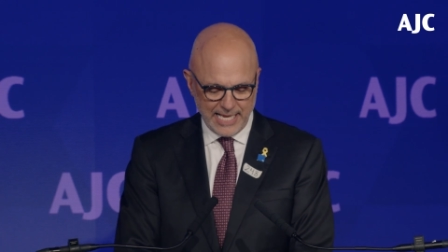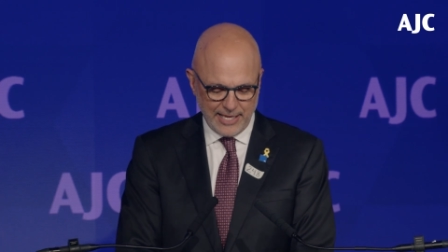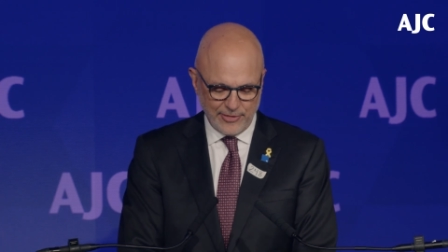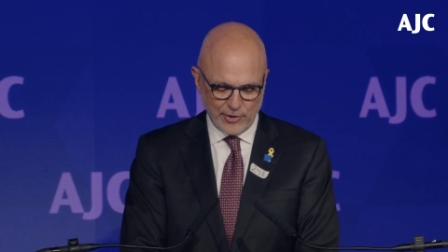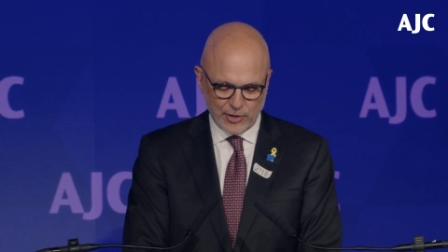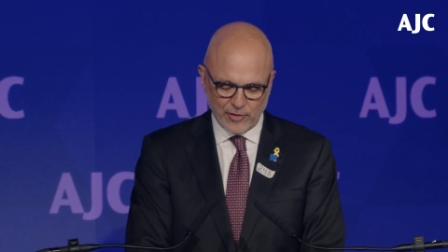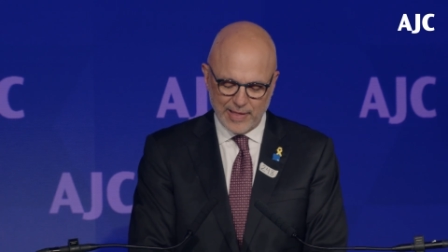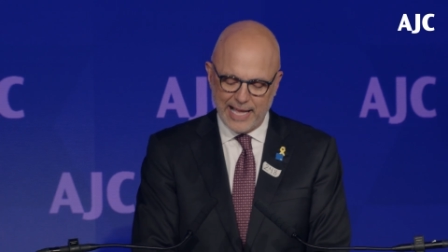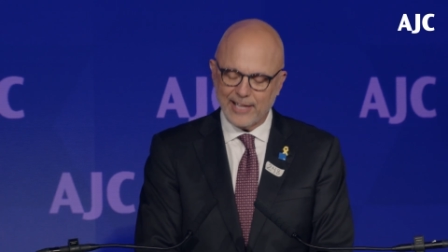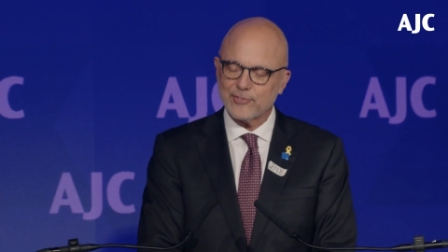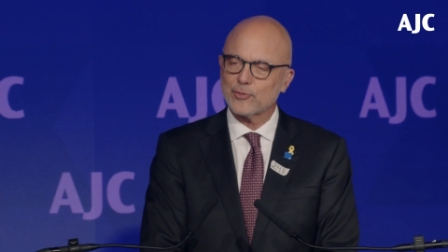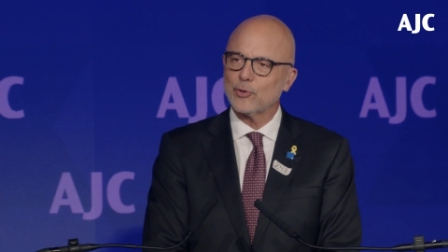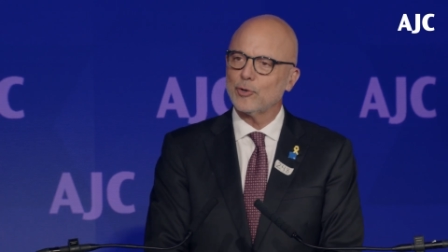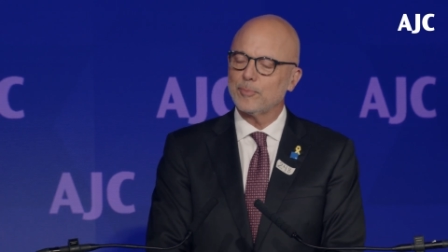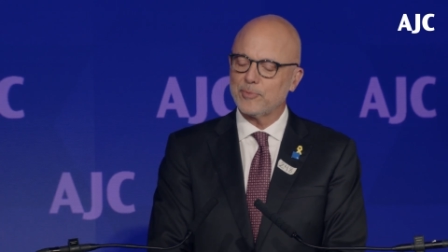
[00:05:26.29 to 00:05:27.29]
in their
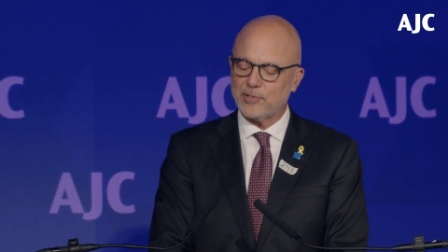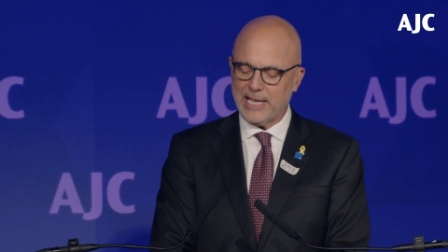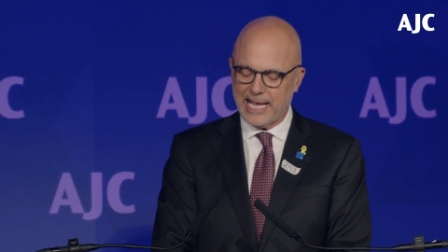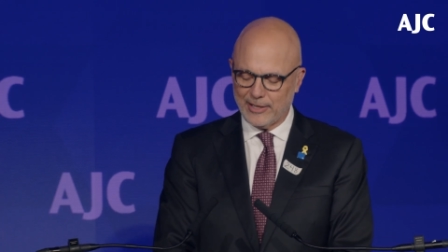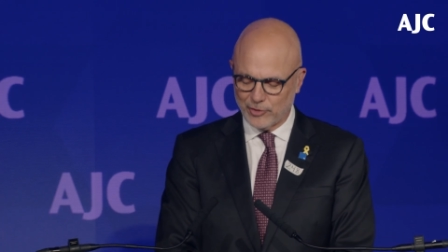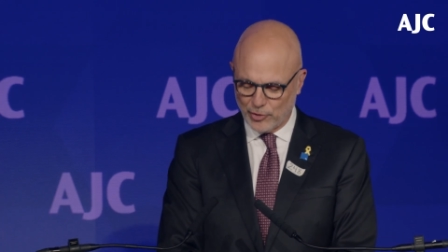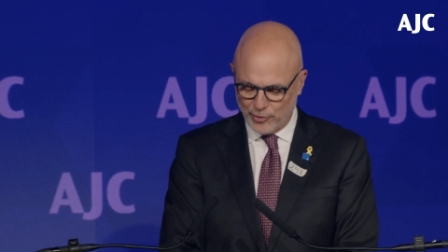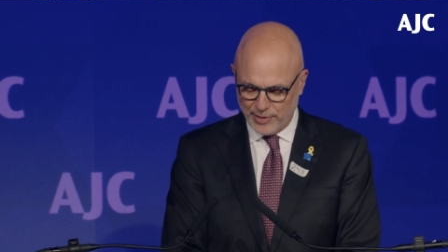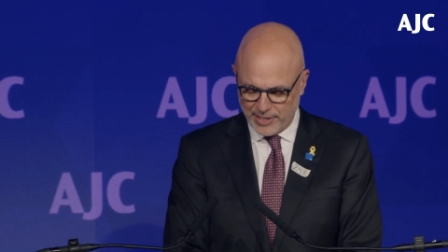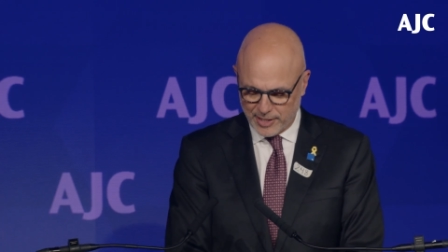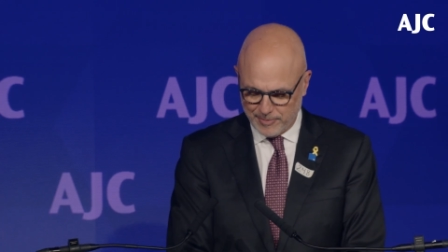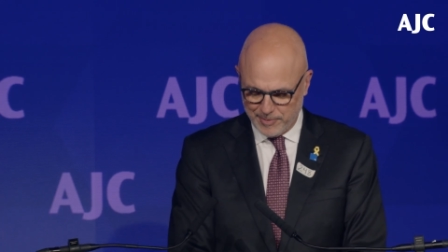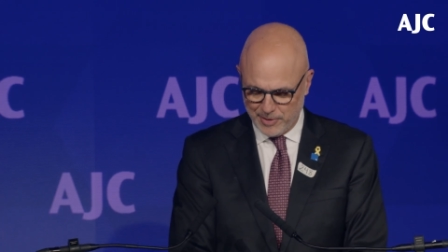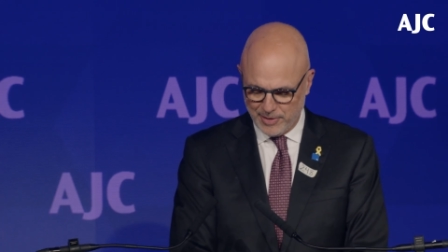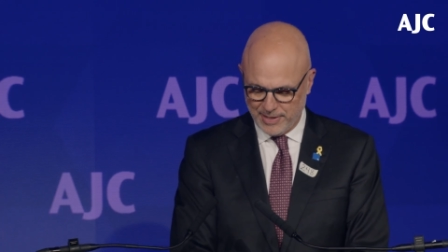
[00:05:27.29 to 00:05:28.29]
classrooms and learning
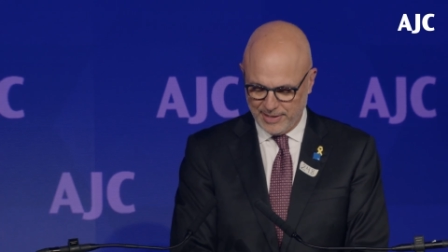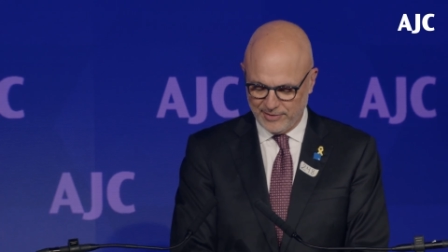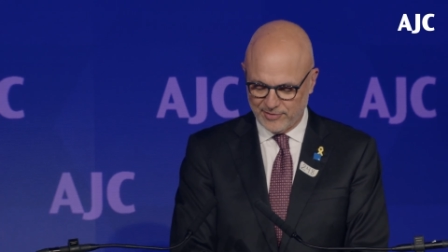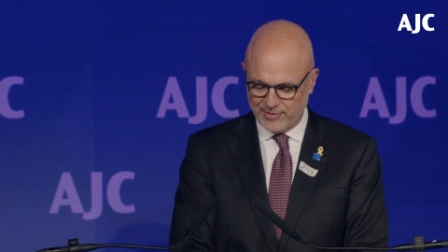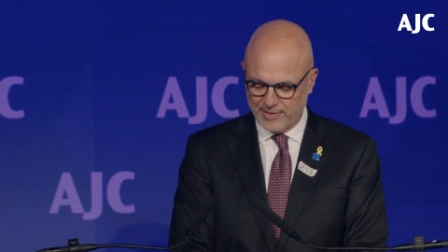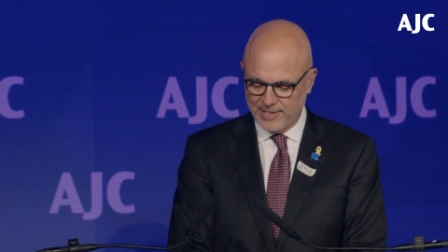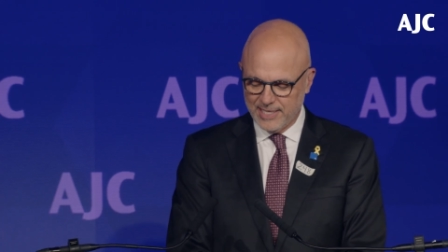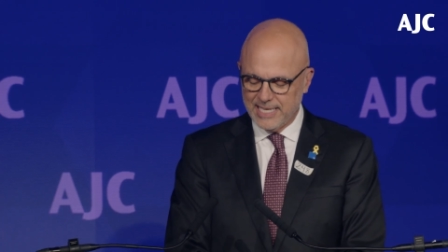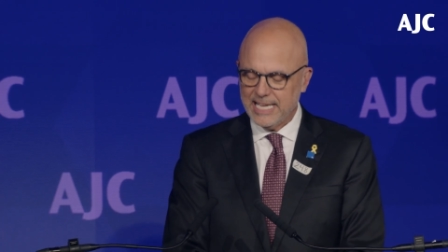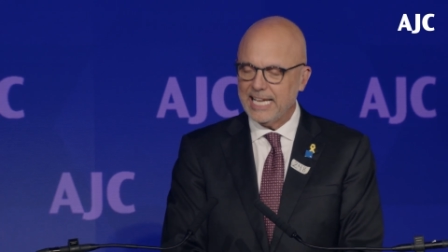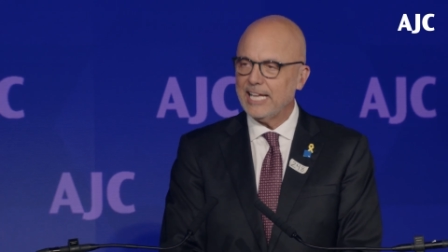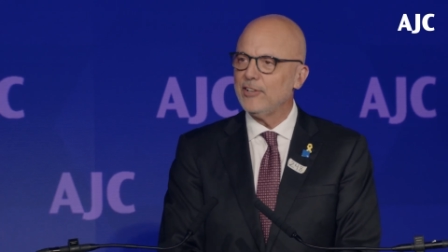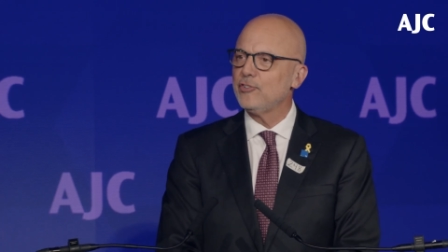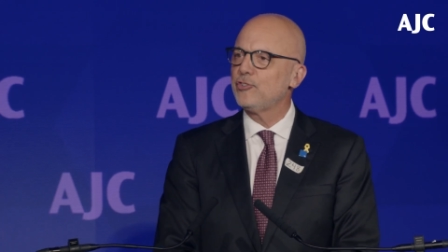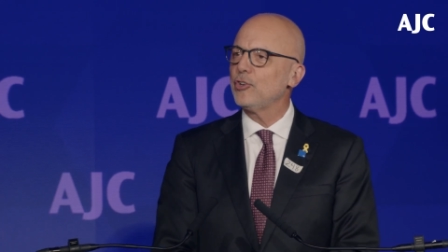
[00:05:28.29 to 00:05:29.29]
communities,
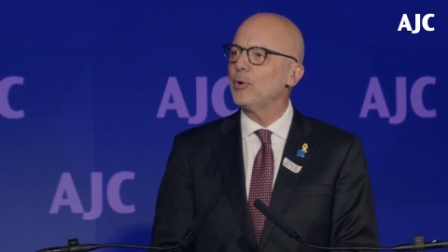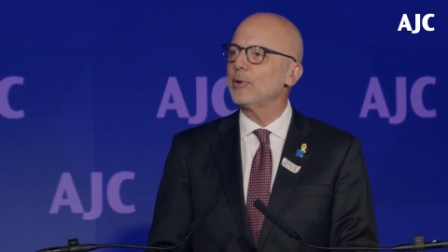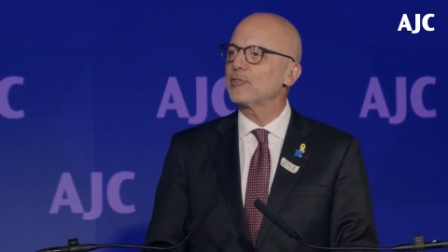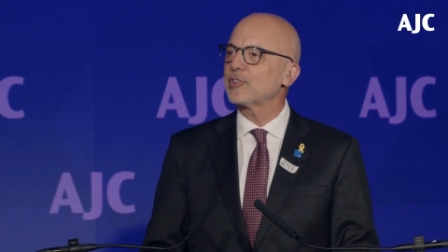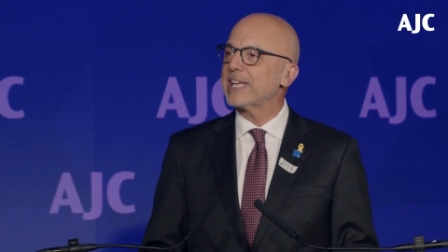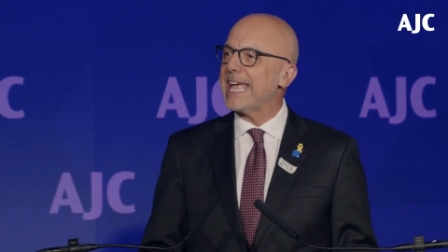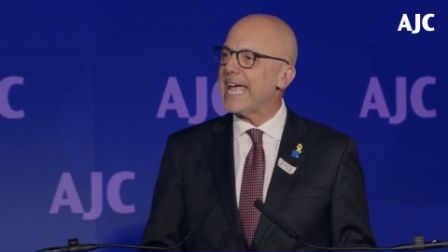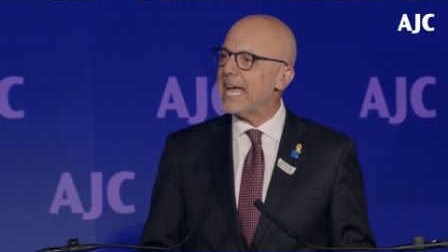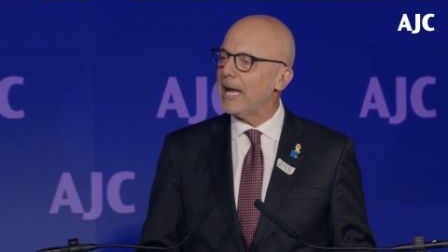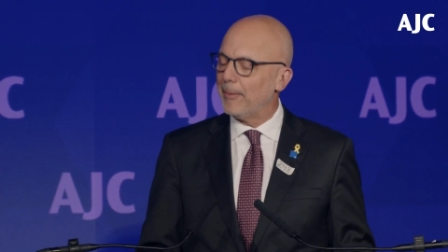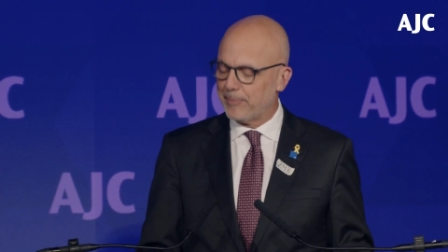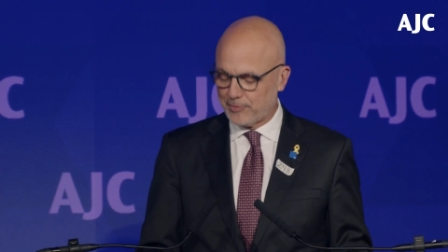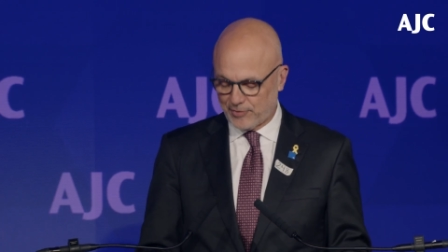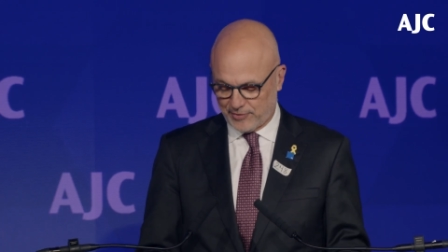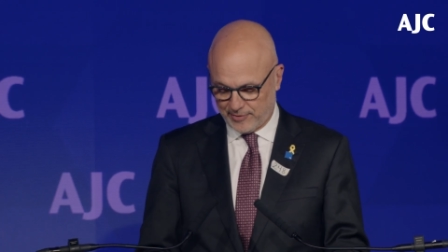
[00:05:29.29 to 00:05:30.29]
in Jewish
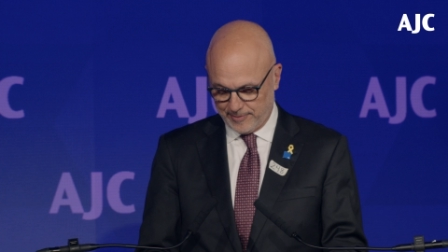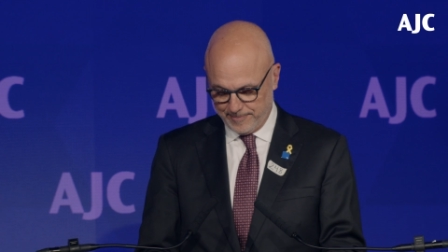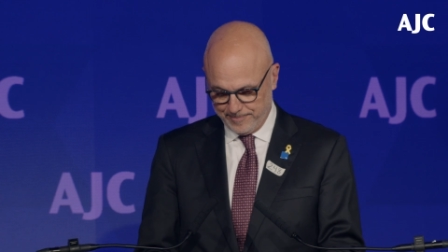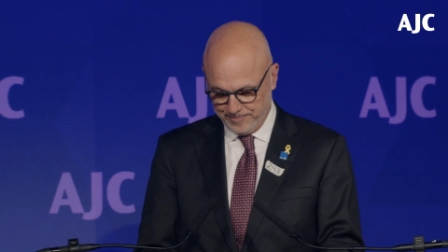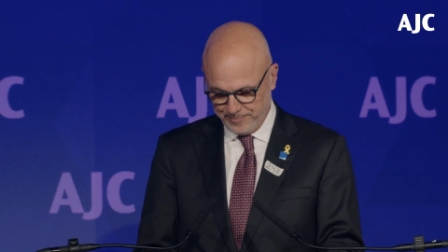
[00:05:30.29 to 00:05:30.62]
camps